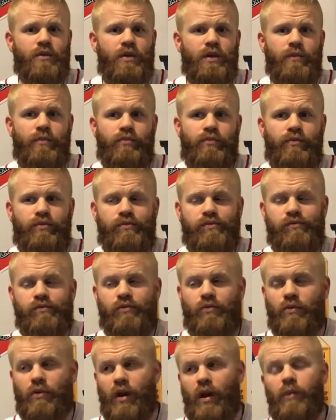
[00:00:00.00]
We
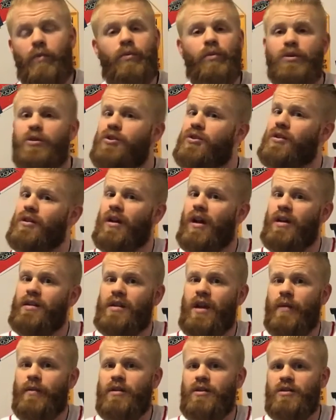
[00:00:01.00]
probably should have got
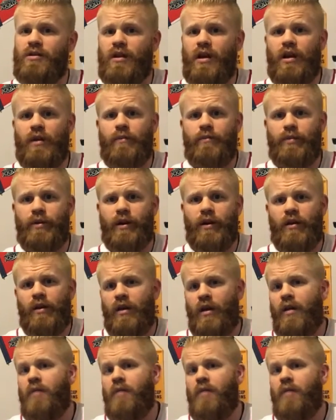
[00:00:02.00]
Tommy John, but